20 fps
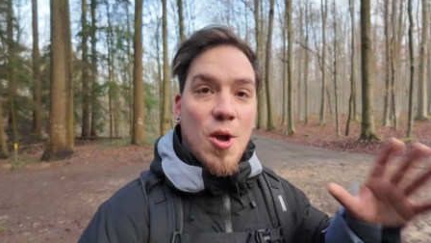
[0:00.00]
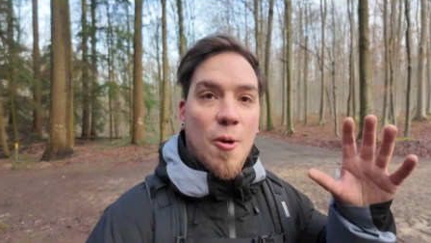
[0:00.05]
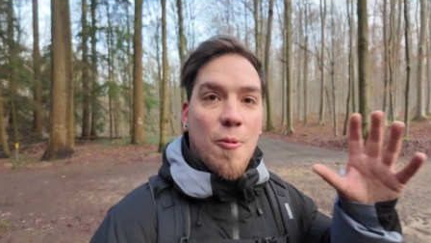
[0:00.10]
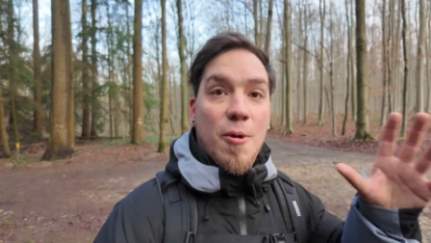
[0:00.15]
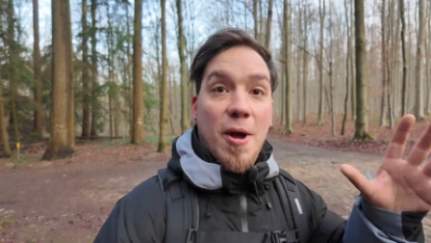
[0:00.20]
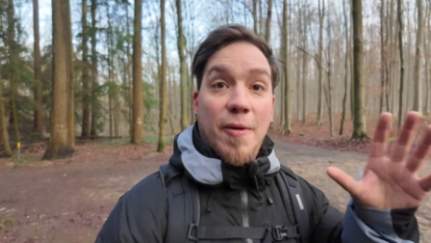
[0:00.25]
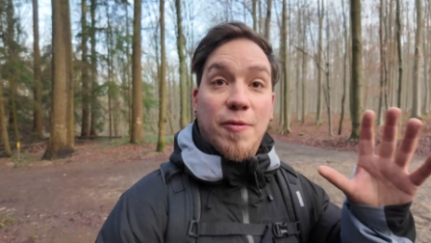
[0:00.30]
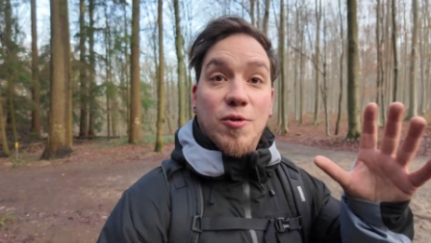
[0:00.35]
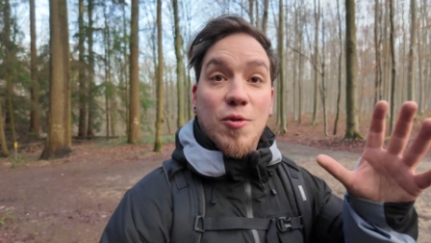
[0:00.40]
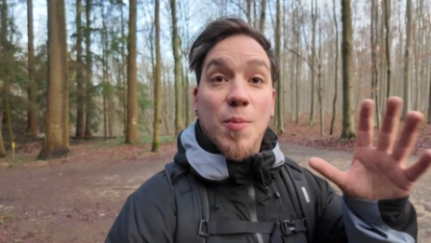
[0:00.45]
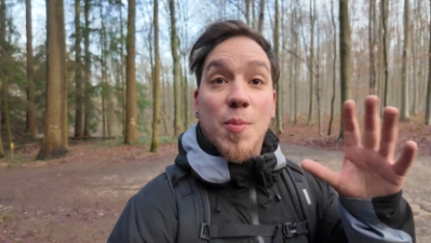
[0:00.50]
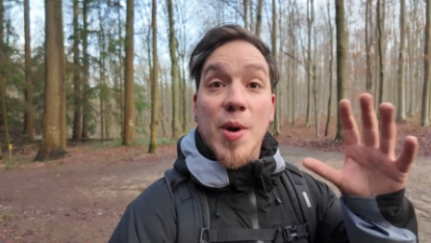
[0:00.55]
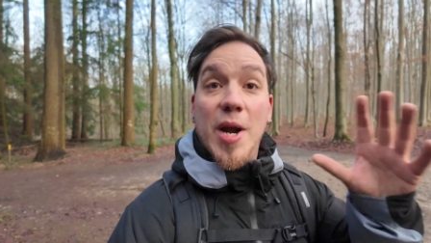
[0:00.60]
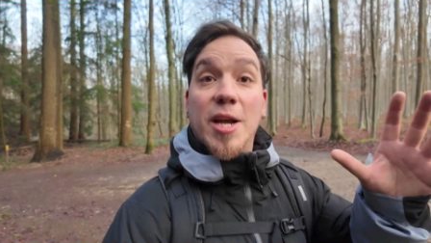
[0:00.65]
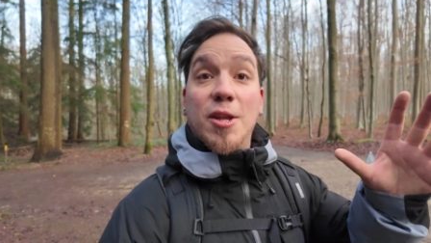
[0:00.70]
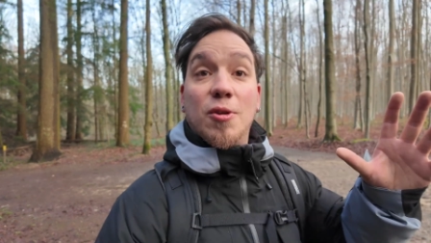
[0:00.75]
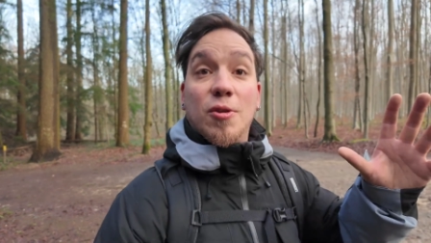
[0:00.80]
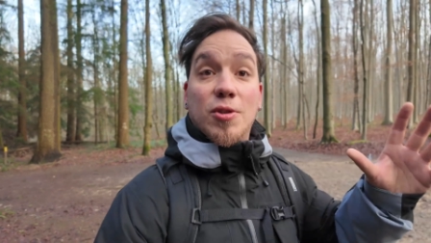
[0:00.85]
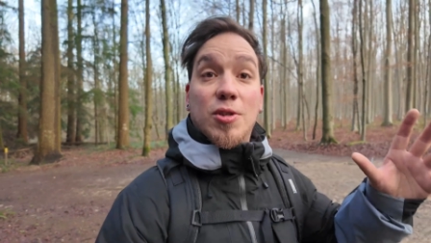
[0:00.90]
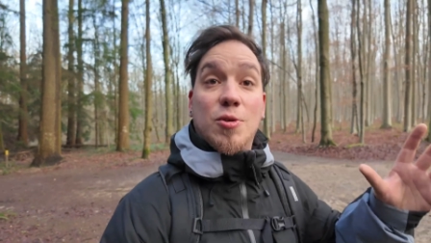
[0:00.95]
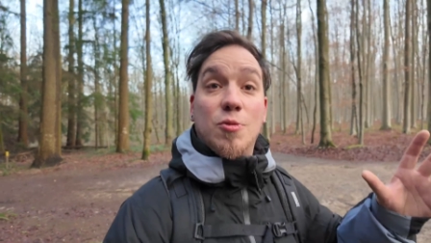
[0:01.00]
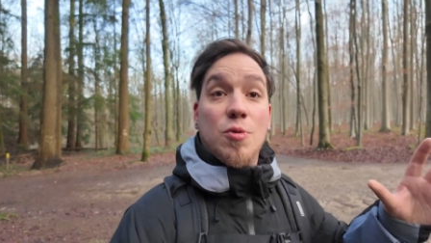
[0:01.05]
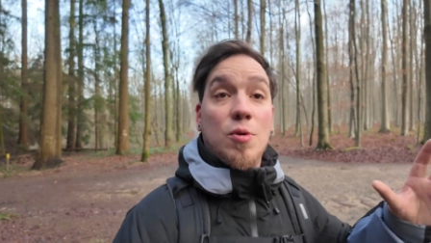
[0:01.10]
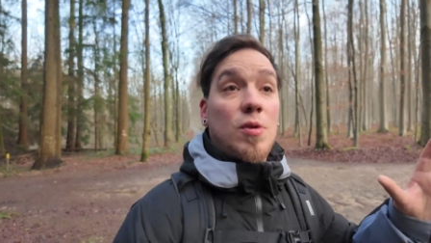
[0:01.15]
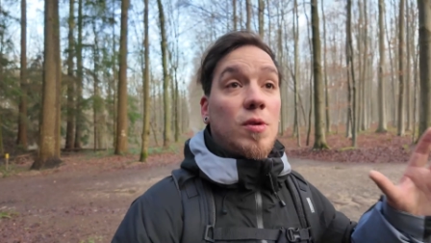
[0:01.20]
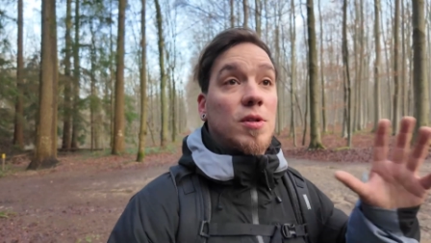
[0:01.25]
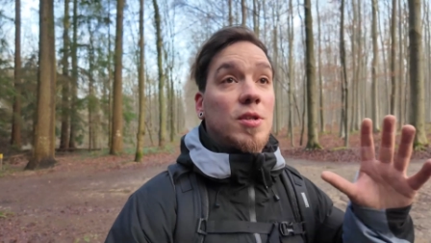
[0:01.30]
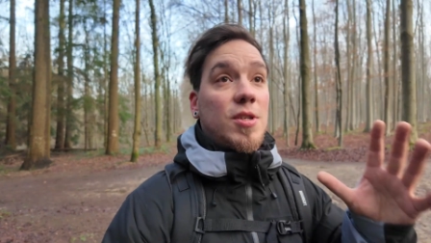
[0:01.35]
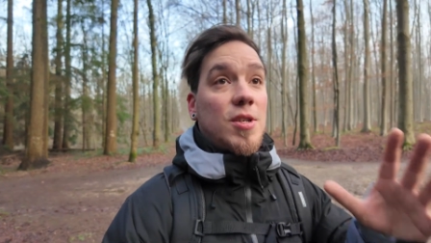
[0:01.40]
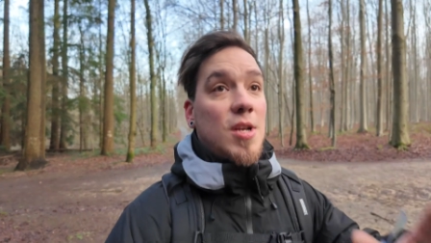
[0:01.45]
we have to break those
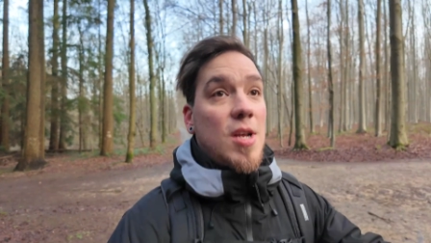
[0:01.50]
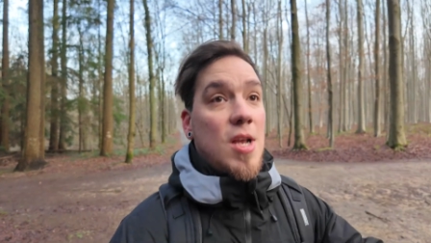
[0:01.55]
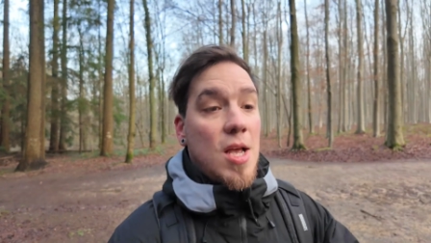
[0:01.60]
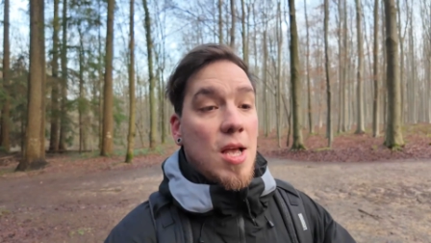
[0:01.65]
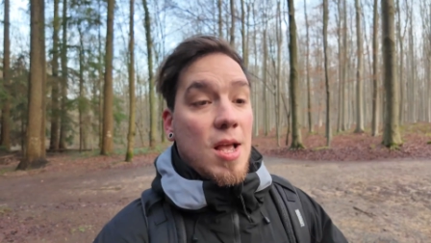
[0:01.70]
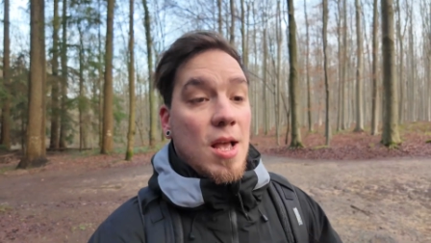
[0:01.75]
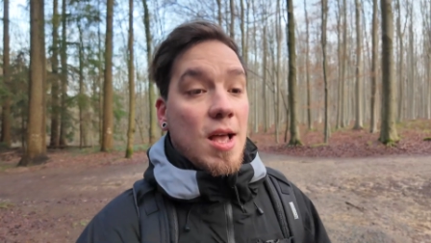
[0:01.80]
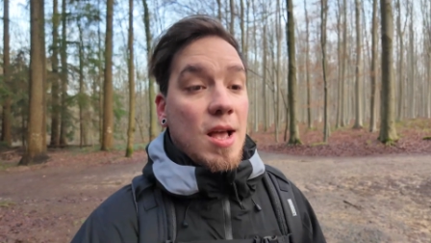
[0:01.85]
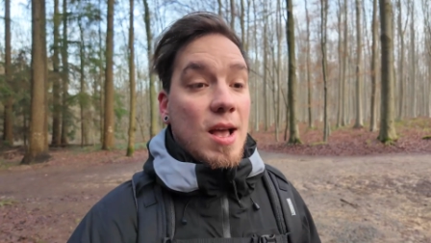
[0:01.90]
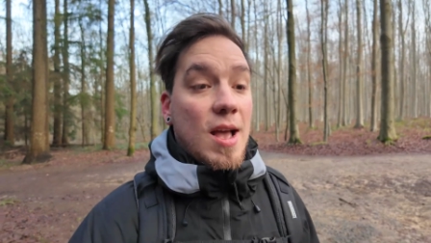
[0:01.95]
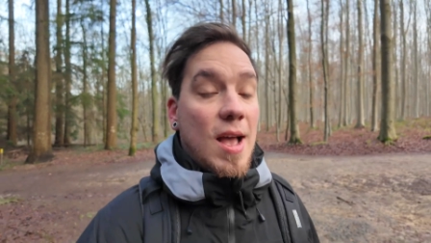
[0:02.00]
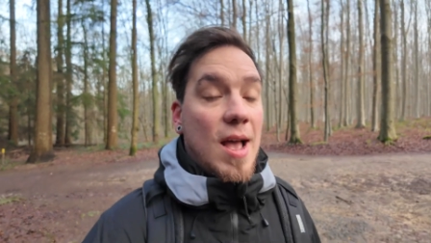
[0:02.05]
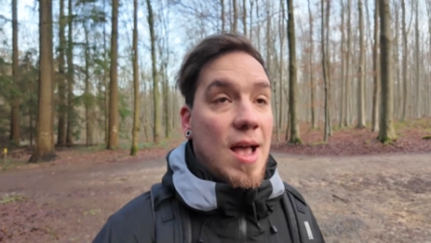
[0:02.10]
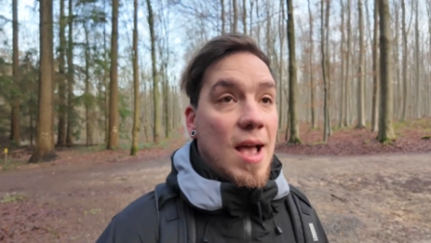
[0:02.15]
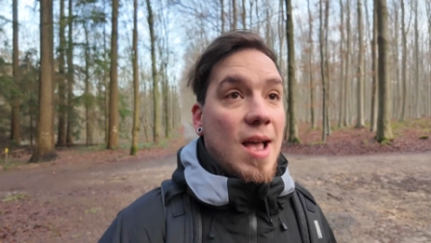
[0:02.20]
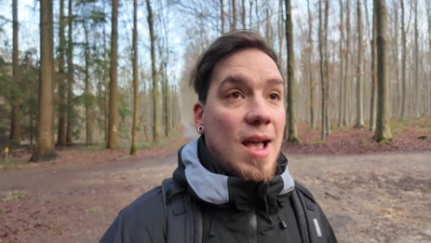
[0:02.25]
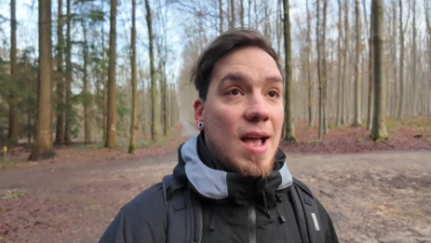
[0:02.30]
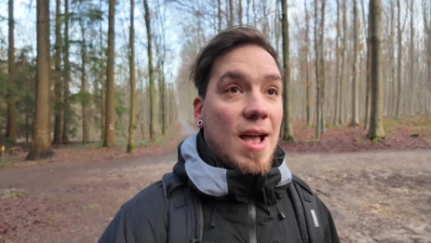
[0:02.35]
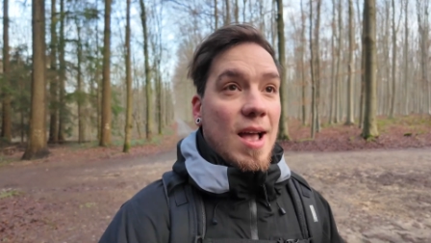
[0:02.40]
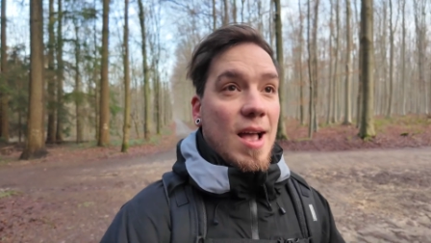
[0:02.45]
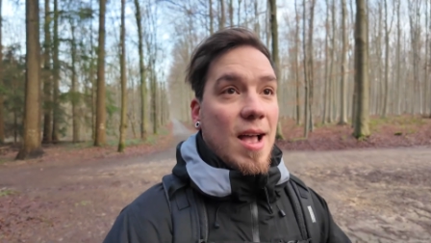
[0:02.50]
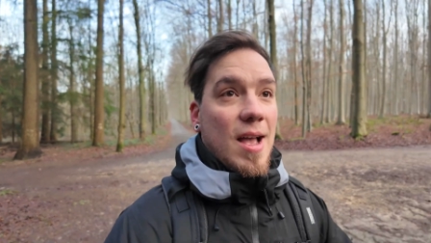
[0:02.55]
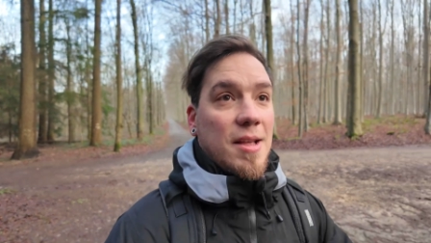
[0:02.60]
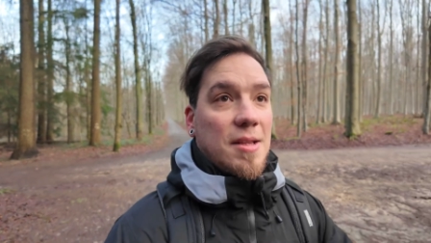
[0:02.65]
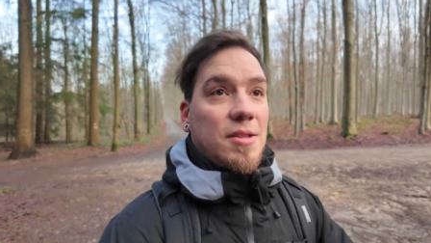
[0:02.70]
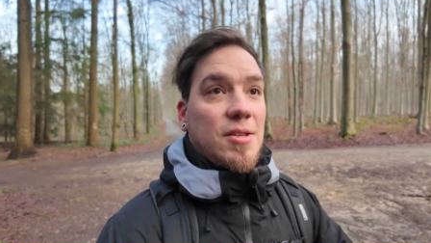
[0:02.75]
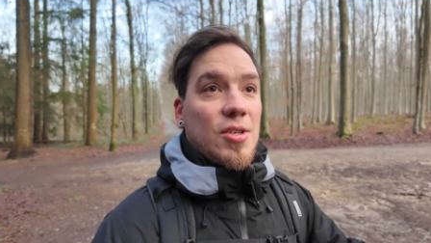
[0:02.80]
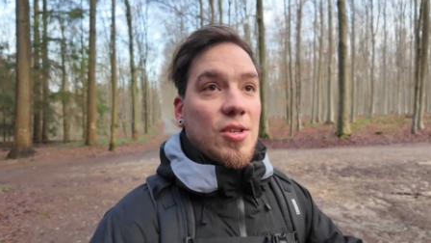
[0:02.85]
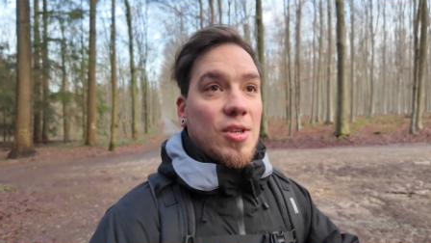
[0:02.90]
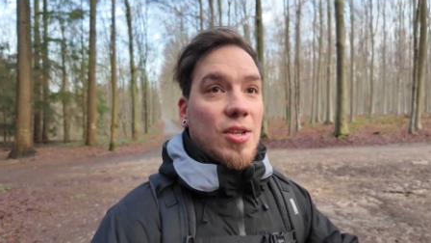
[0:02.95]
rules
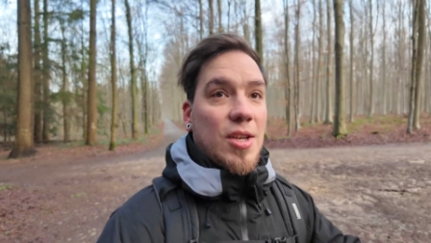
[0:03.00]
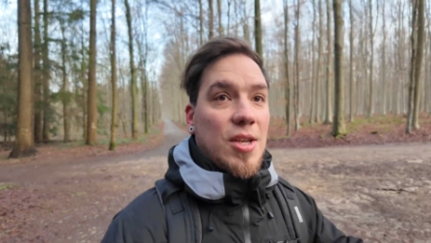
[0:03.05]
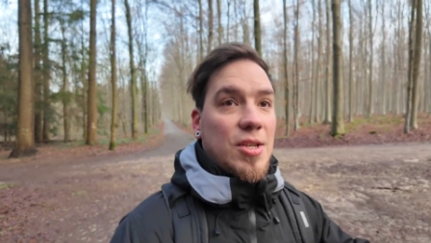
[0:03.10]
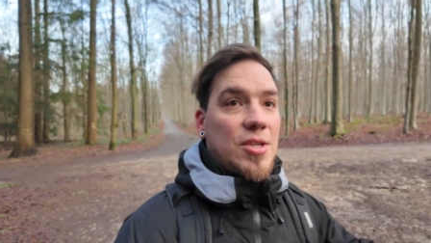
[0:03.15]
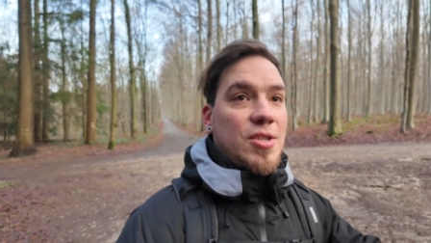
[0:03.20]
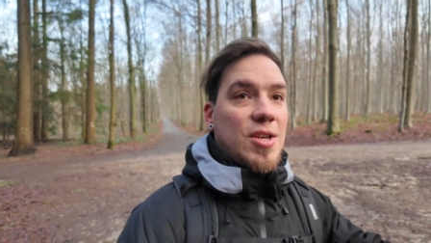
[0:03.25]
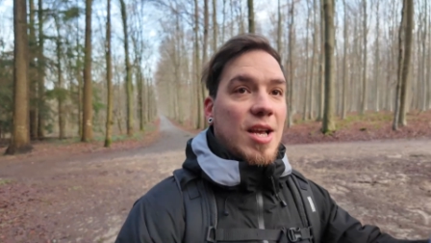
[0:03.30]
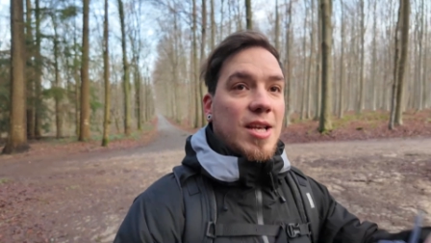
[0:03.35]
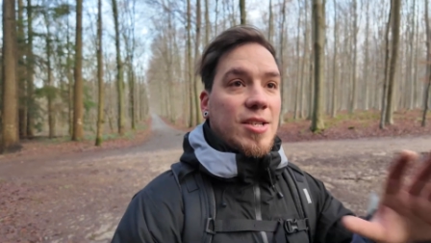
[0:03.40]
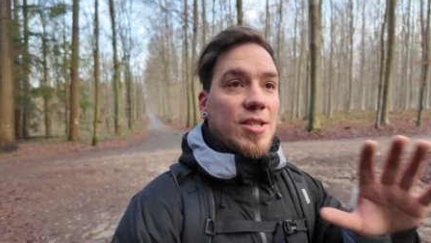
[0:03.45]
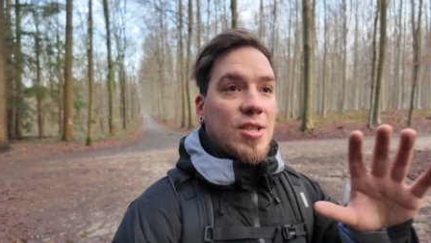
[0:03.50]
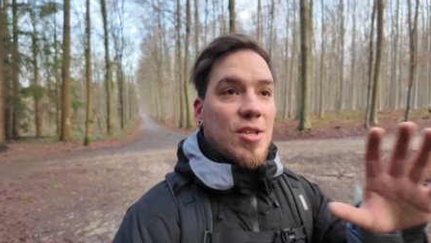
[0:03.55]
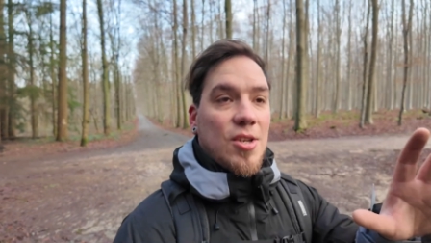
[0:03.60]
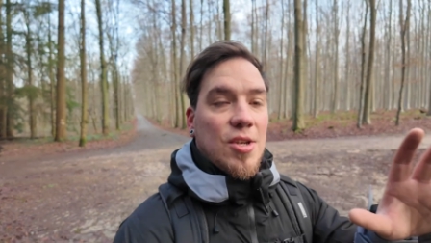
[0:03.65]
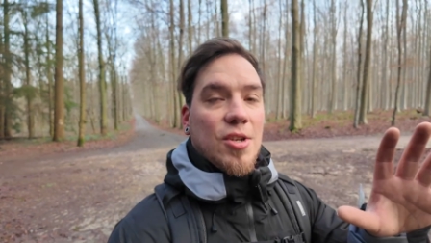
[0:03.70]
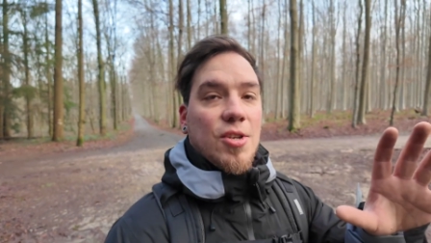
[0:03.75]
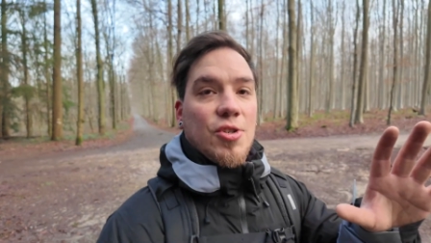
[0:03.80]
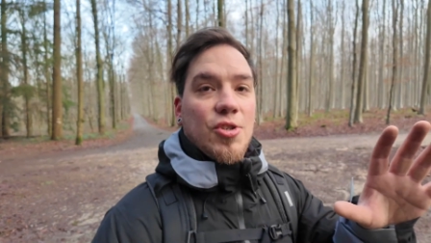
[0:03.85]
and just